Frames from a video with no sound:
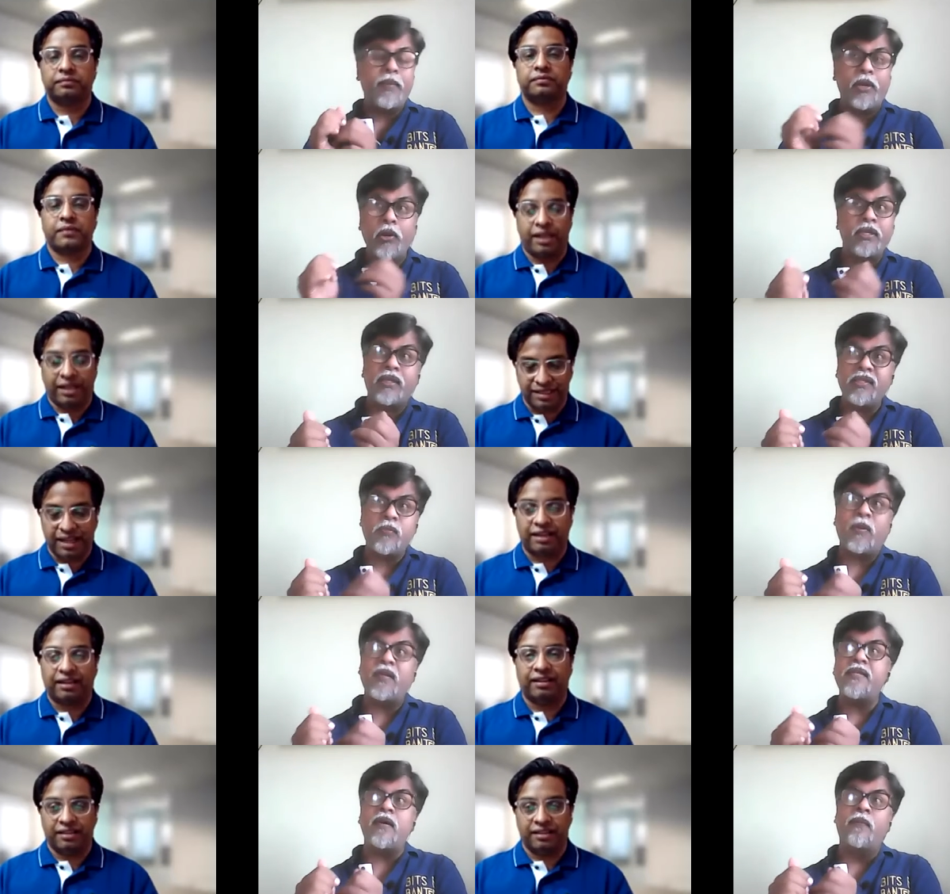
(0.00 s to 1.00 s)
Speaker 1: I mean, not that
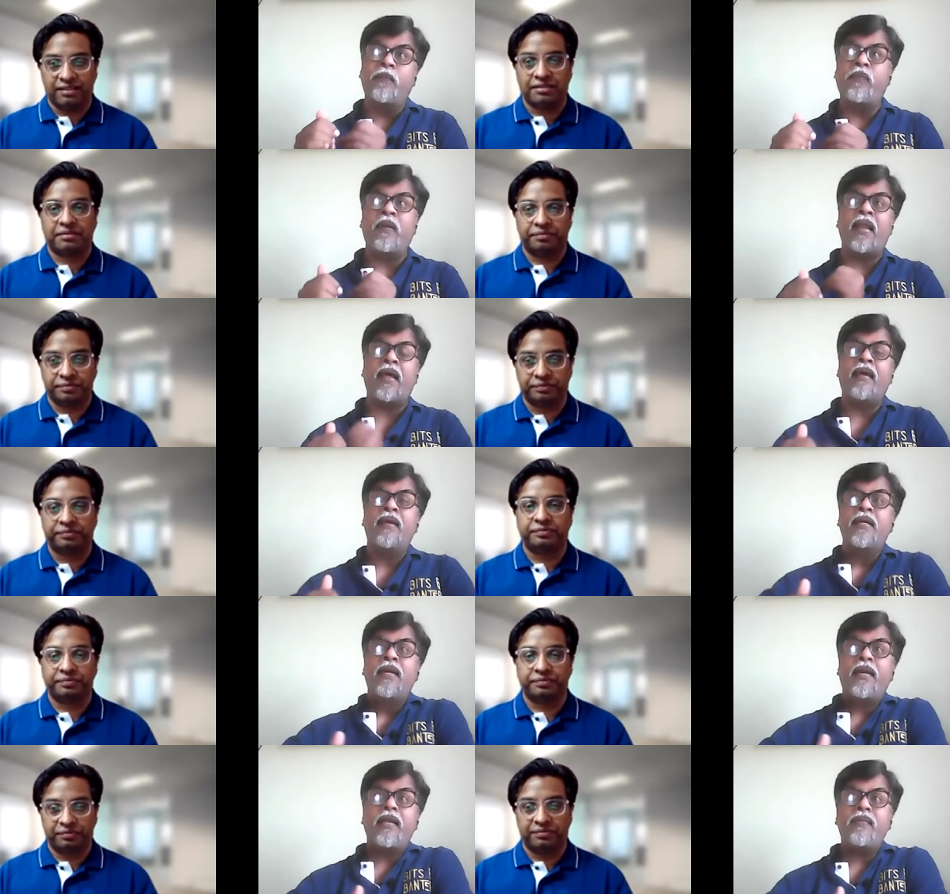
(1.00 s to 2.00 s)
exactly. this Punjab well, uh,
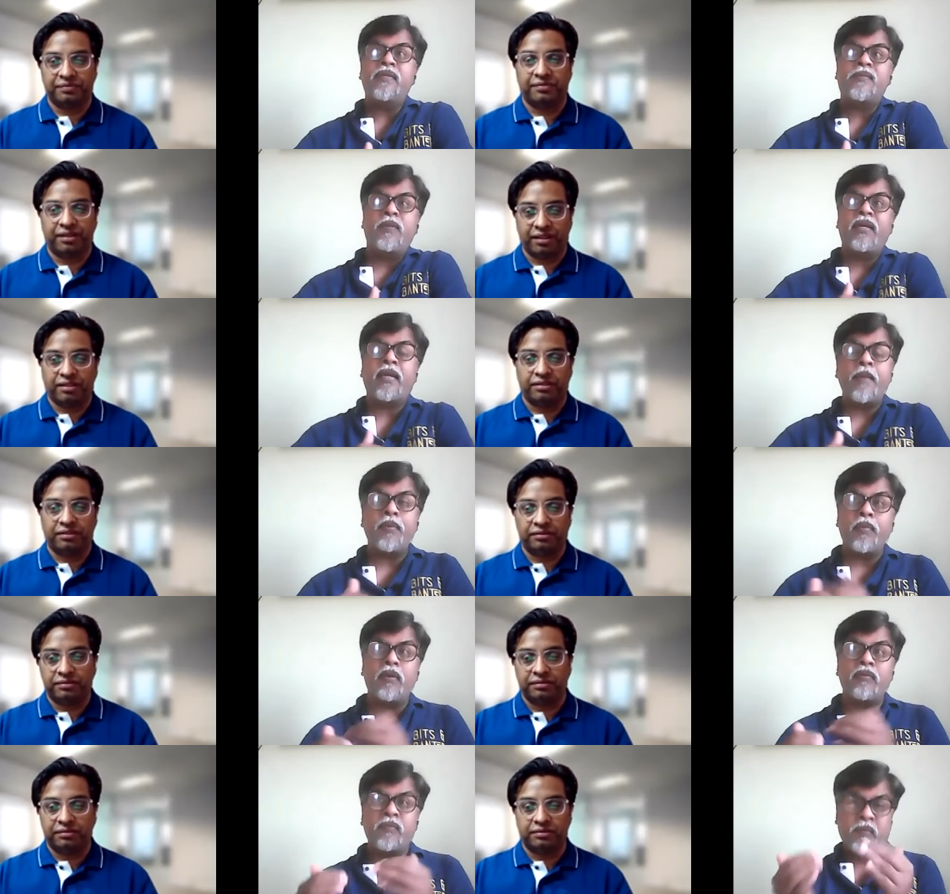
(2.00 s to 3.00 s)
team has been
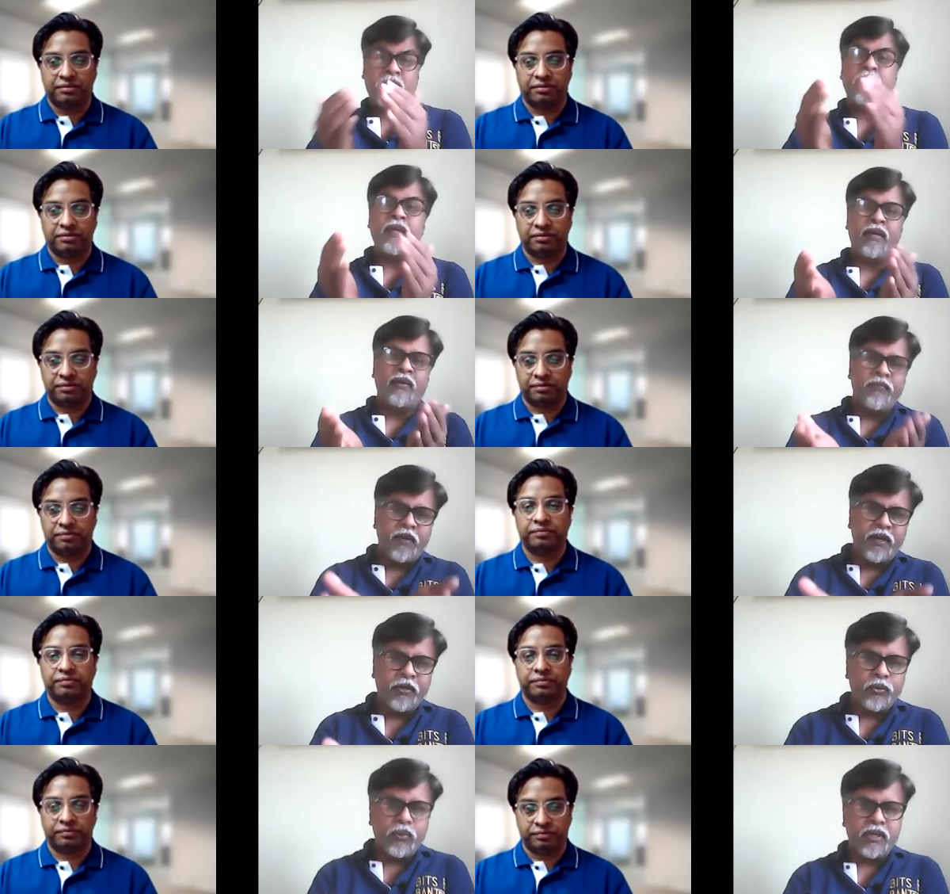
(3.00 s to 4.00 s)
capable of uh,
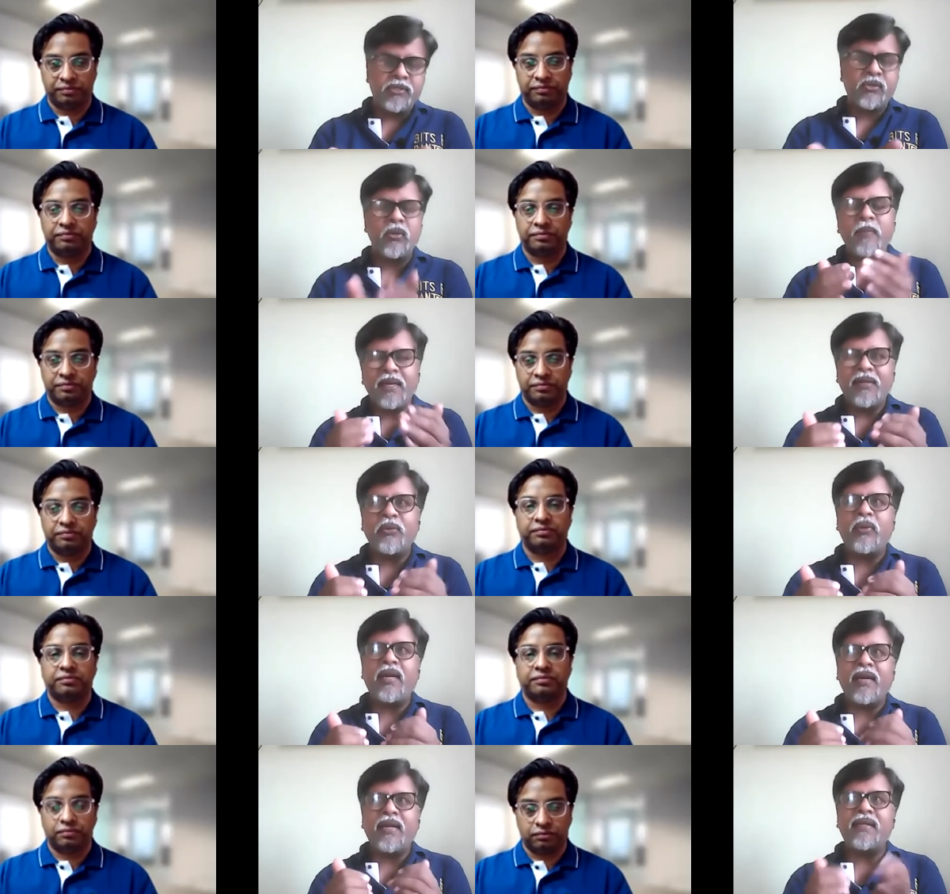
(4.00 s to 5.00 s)
defending two hundred scores, but
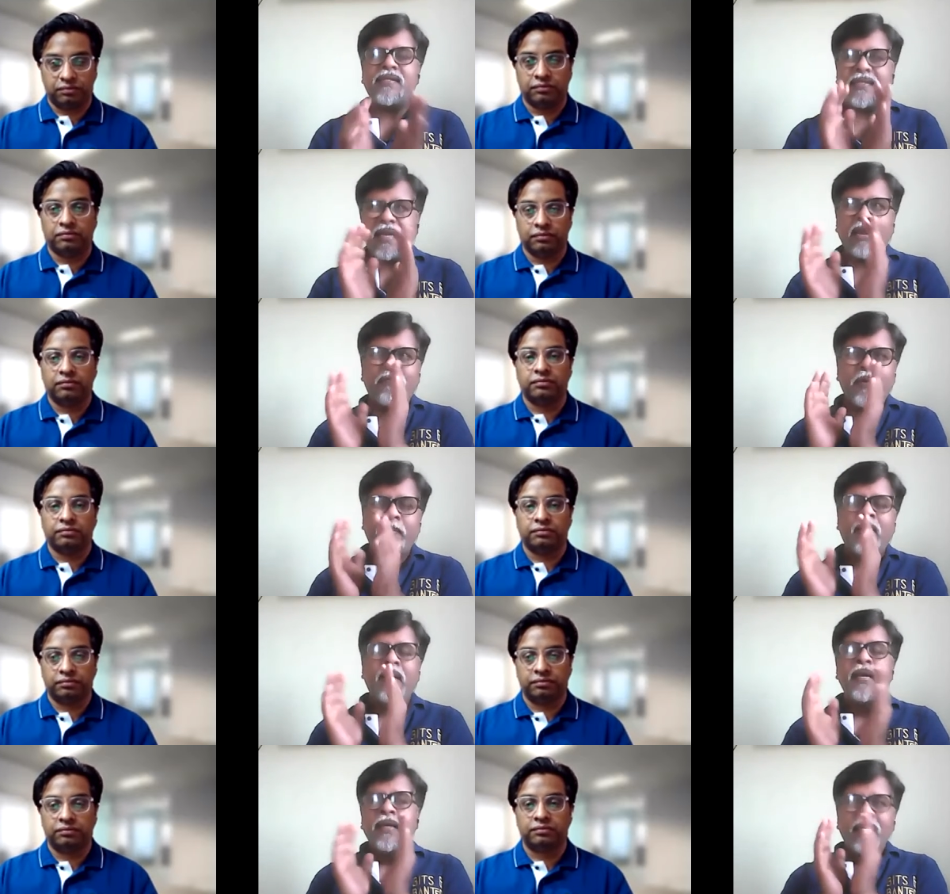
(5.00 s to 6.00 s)
two hundred is mm-hmm. kind of
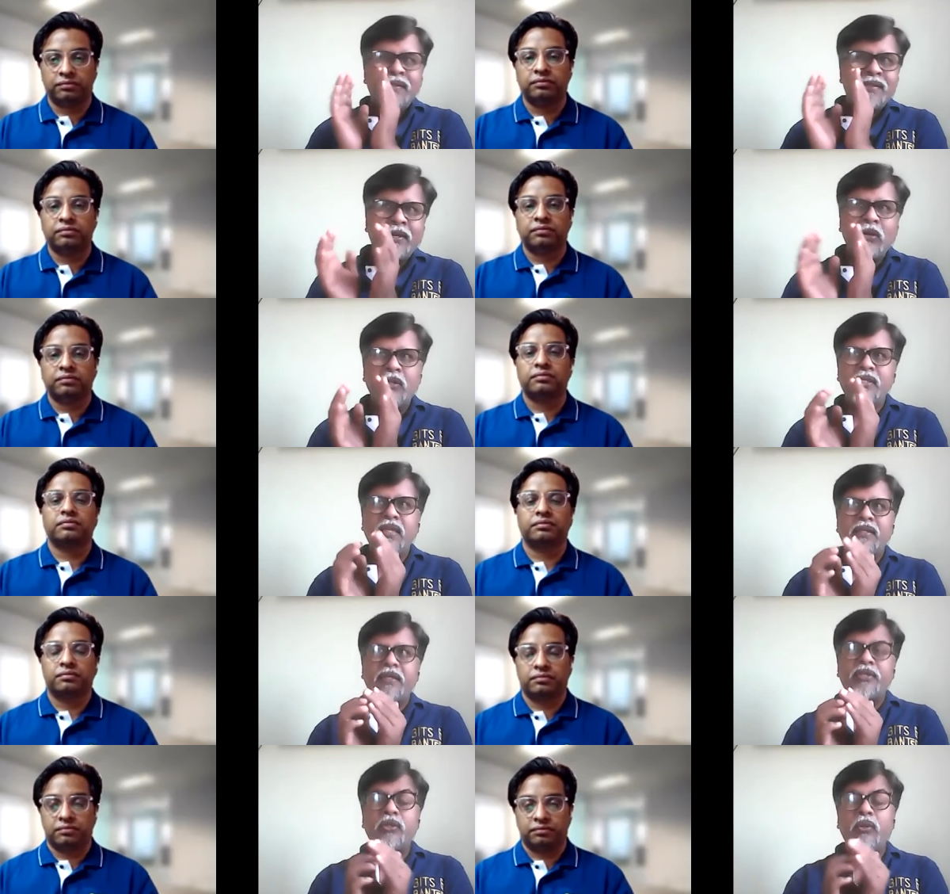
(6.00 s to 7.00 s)
a
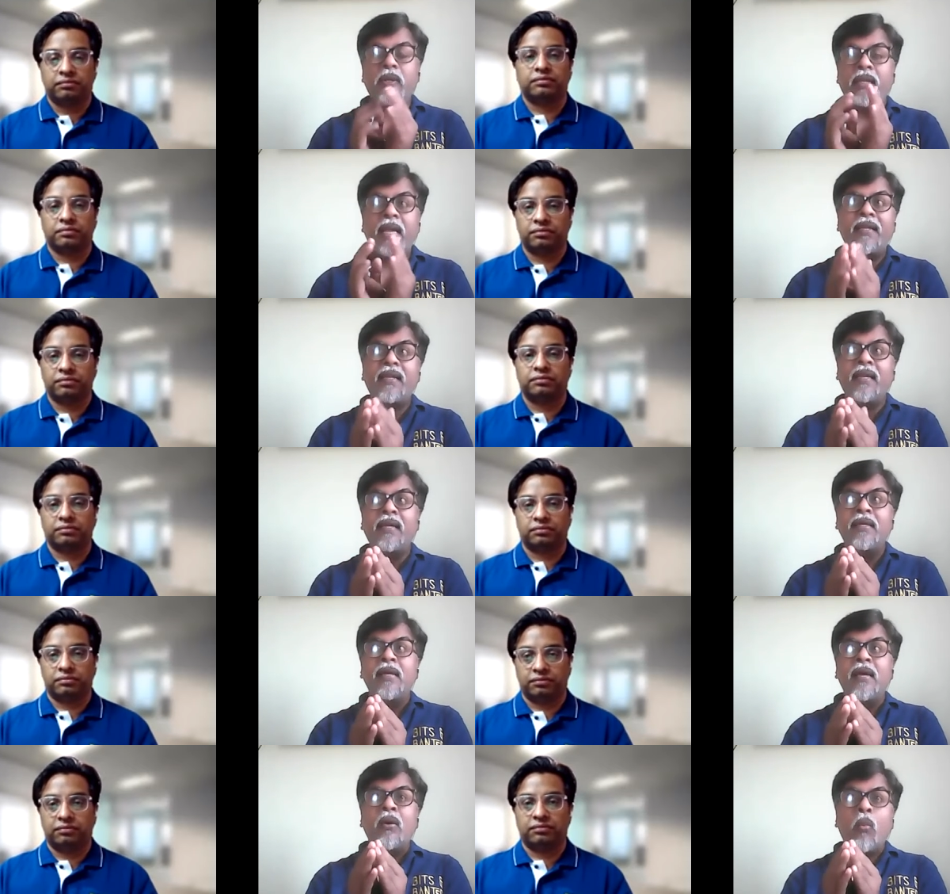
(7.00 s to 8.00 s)
psychological threshold. And
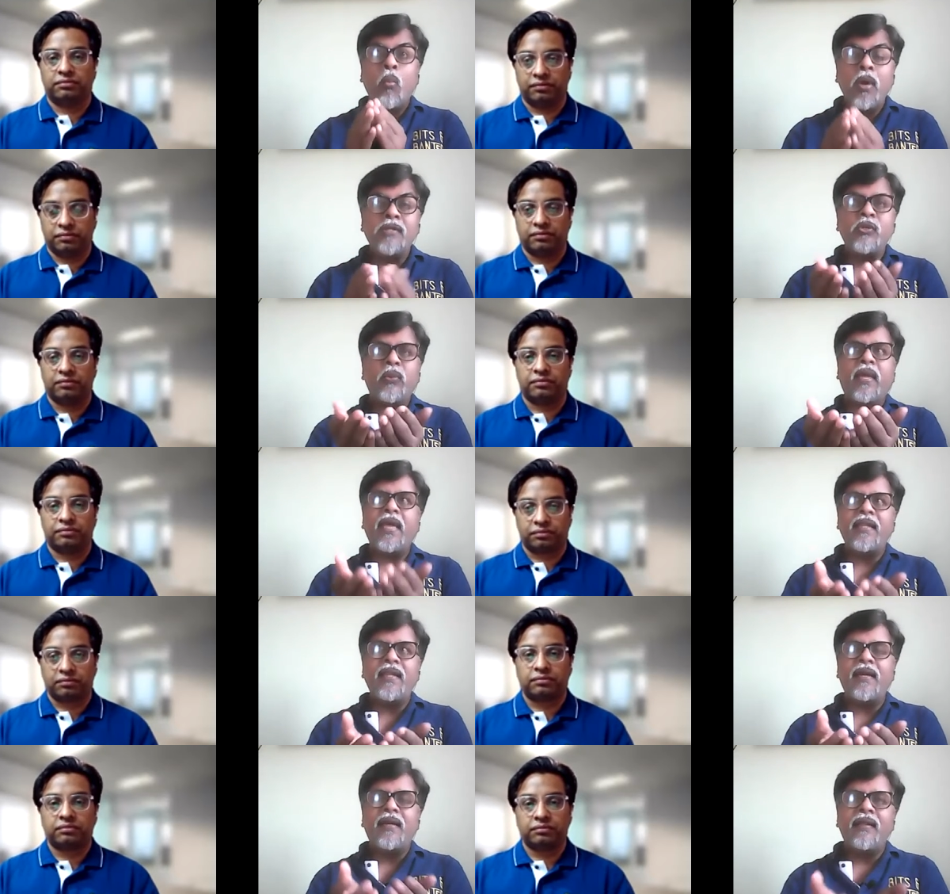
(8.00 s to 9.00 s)
uh, once you
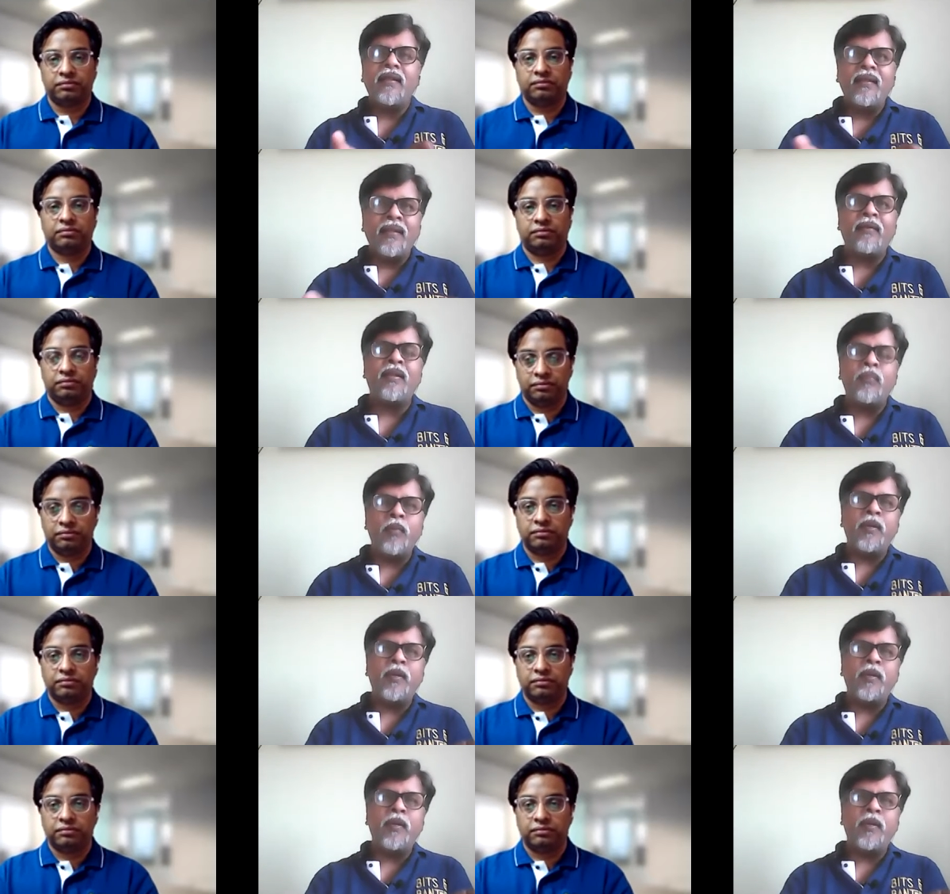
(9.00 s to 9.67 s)
get that, the, the